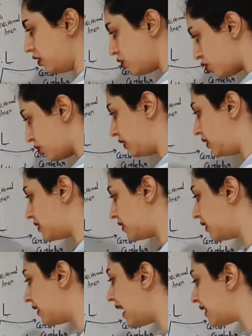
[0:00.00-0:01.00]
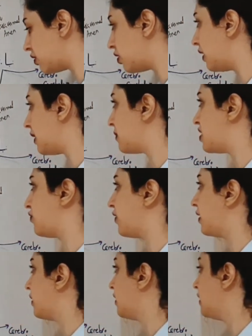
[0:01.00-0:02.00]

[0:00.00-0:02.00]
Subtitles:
so it is in the lateral hemisphere.